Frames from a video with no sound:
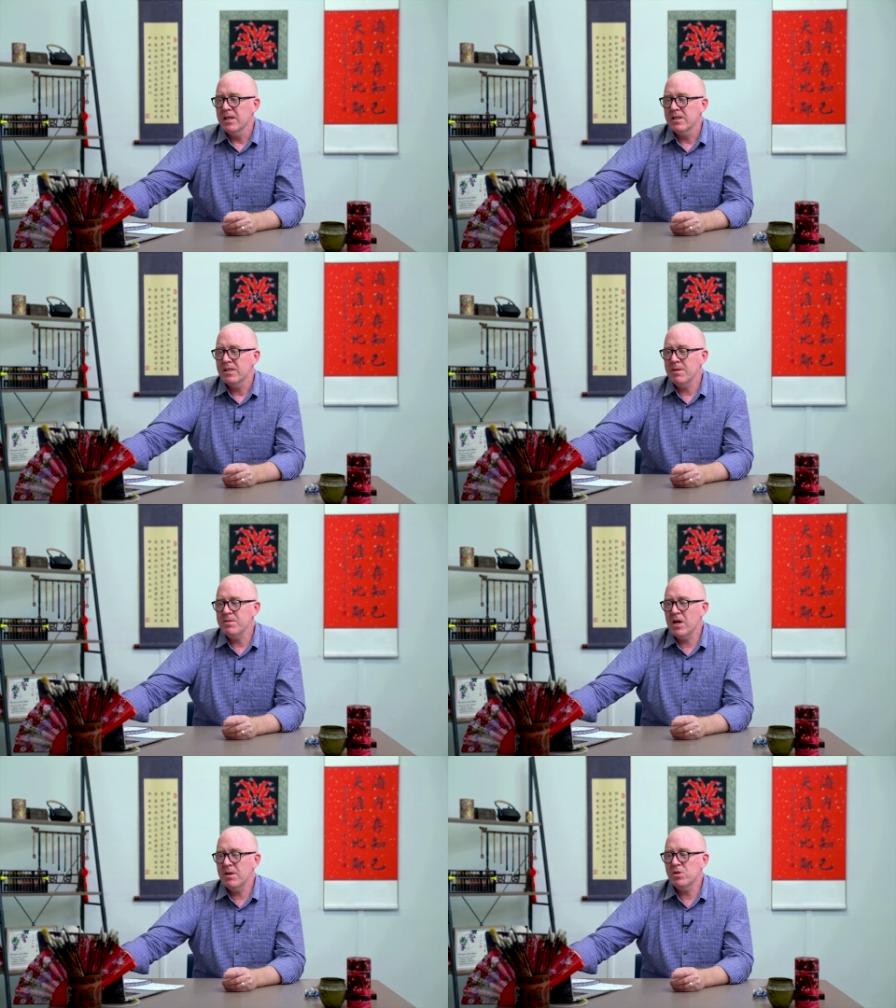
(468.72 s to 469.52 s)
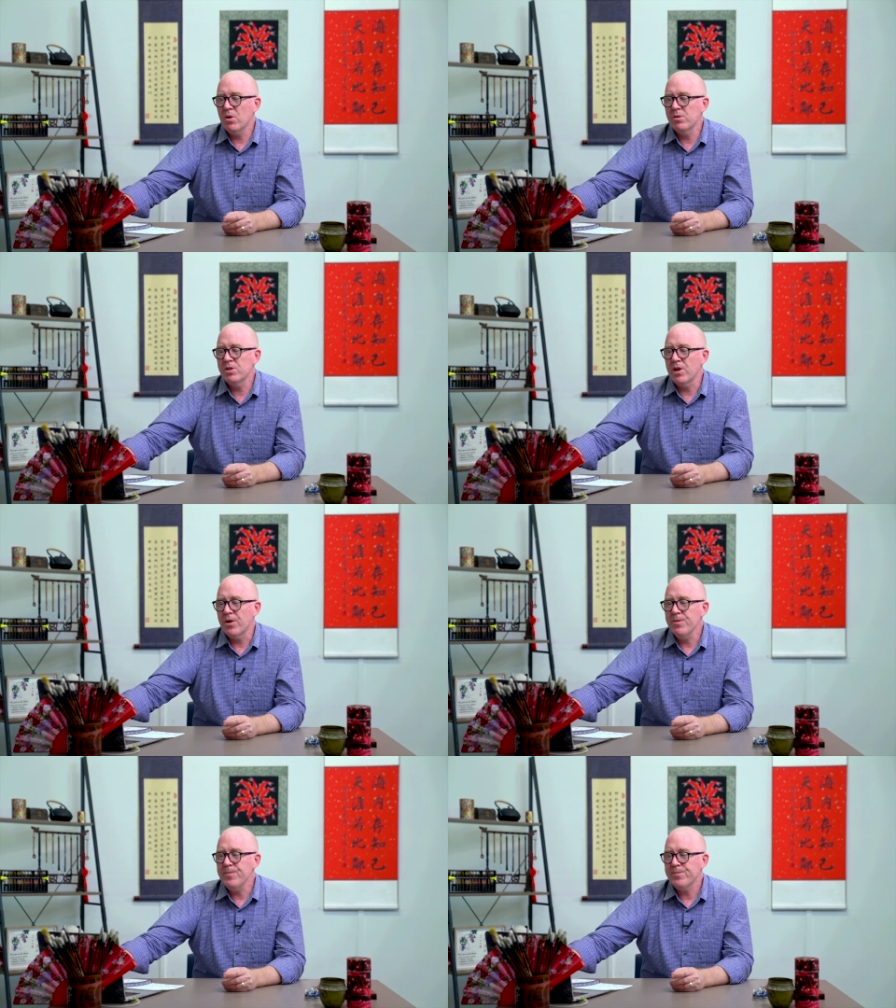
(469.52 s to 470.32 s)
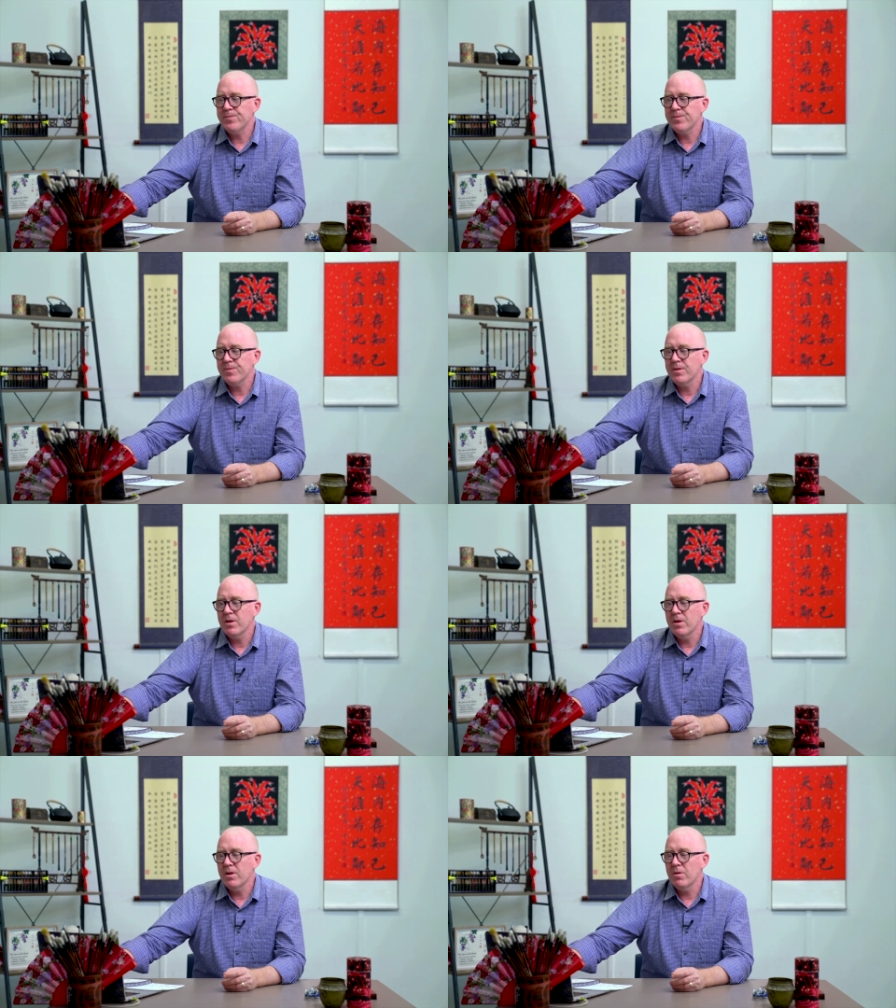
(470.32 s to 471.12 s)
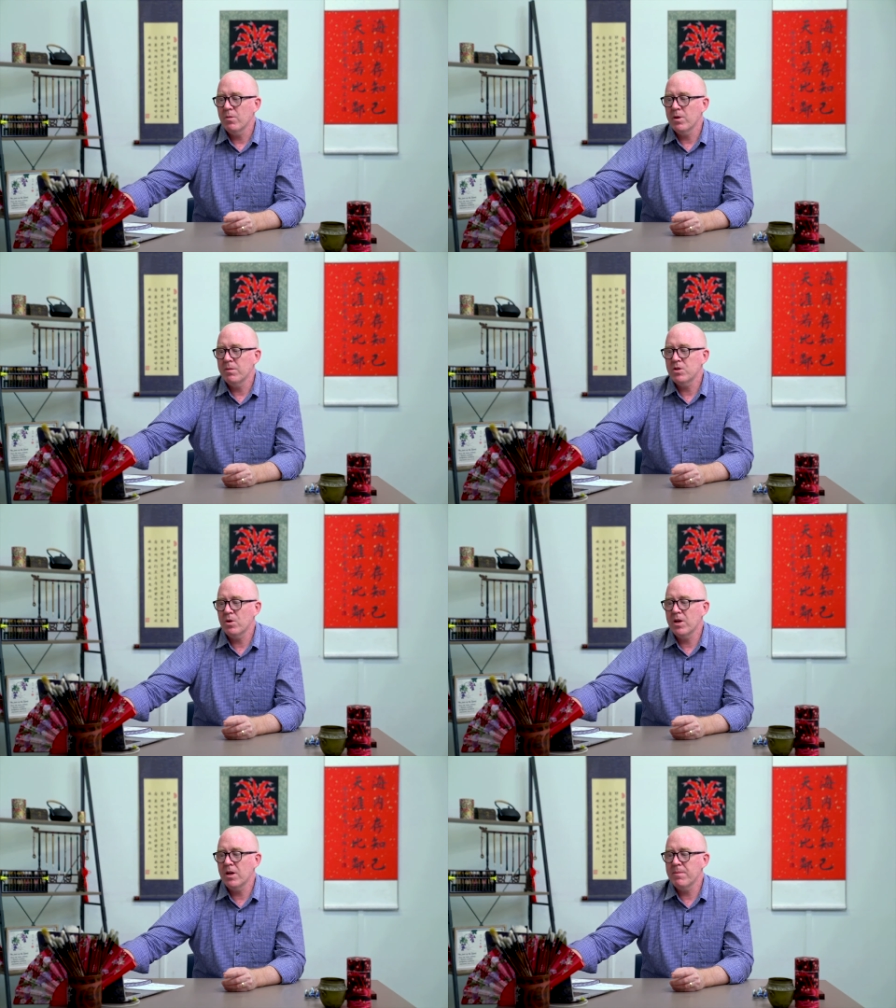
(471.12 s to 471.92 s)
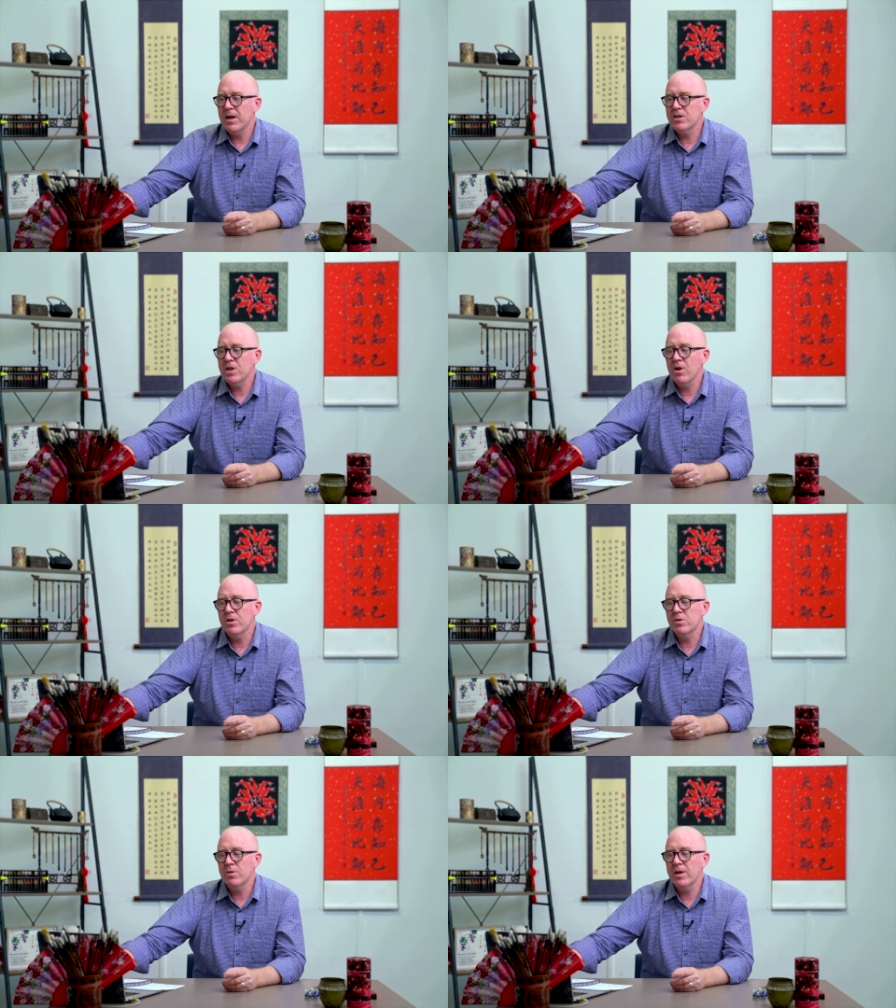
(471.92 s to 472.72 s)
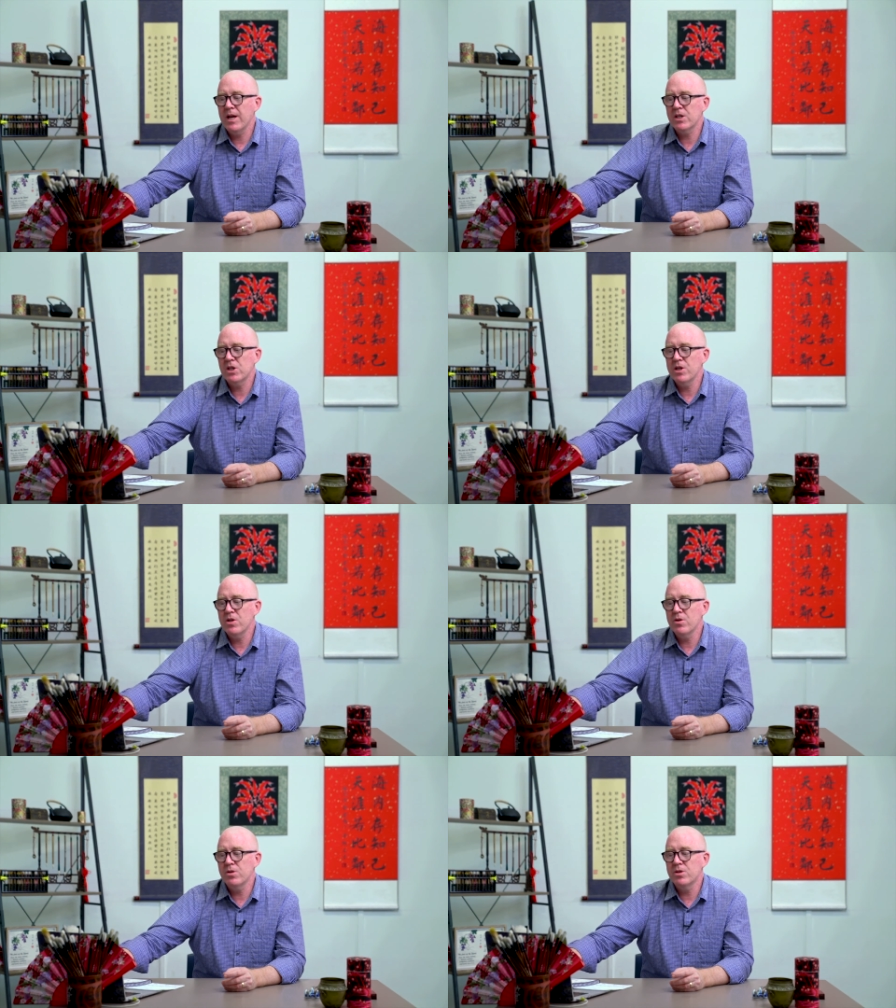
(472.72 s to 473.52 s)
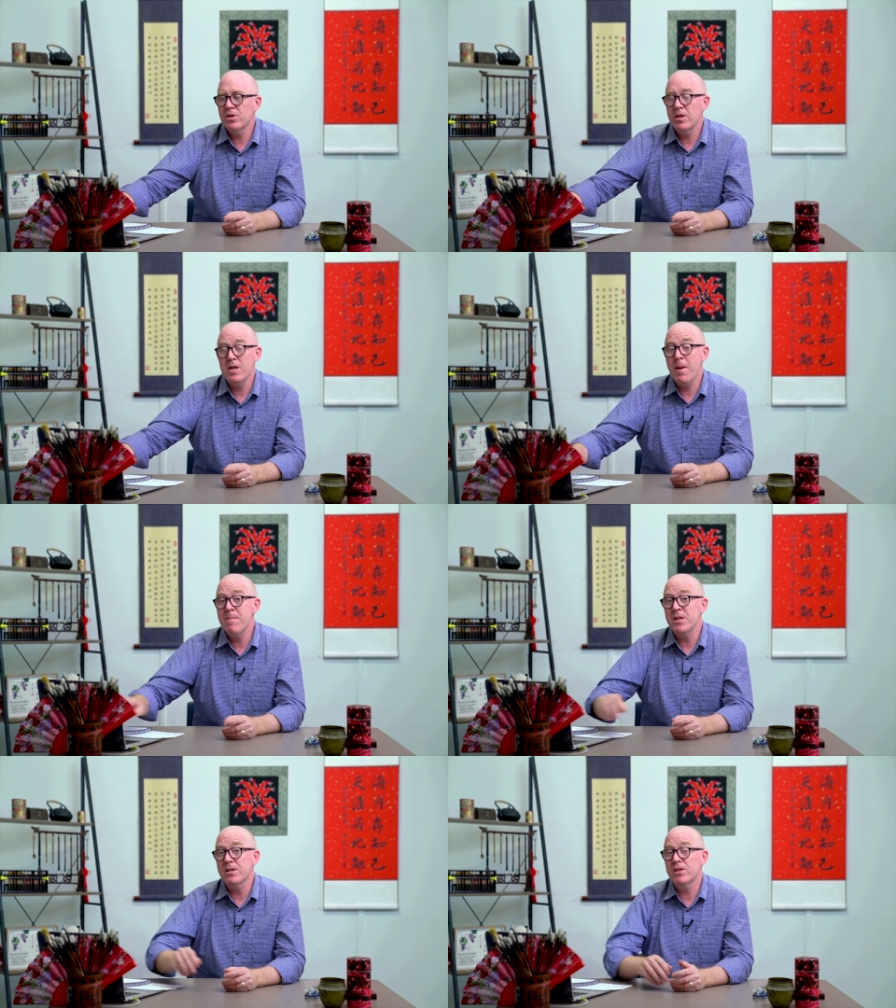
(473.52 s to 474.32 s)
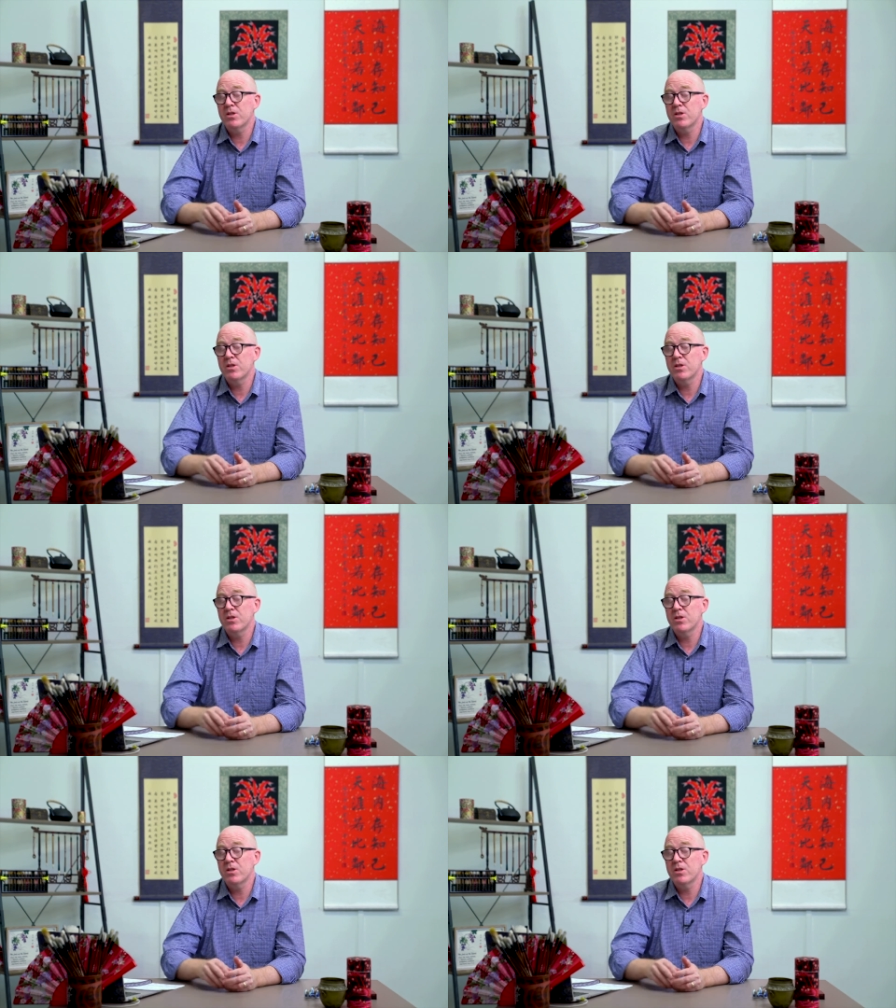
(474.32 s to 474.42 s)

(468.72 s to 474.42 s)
Sometimes also, when I'm talking about tones, we're going to actually use numbers.